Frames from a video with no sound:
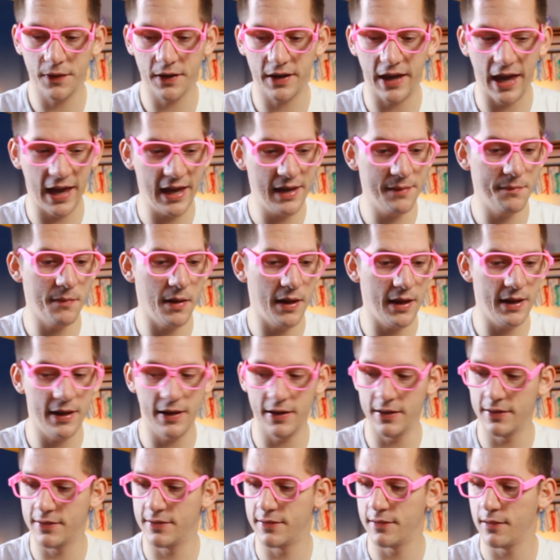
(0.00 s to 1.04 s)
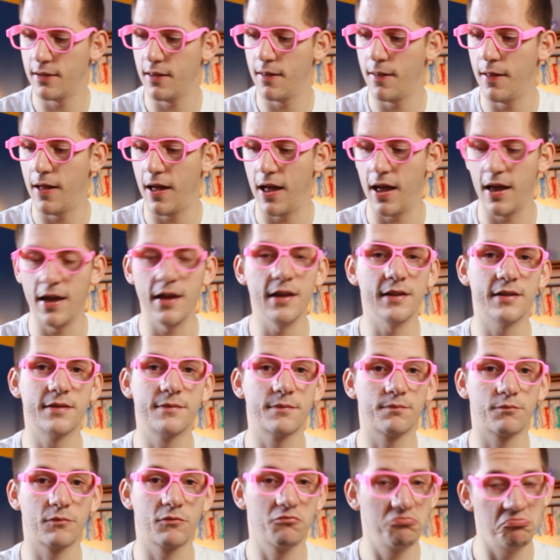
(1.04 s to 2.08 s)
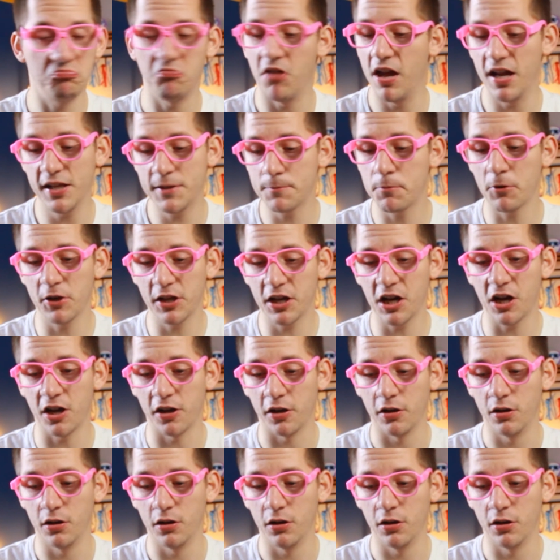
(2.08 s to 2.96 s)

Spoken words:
the game is pretty good.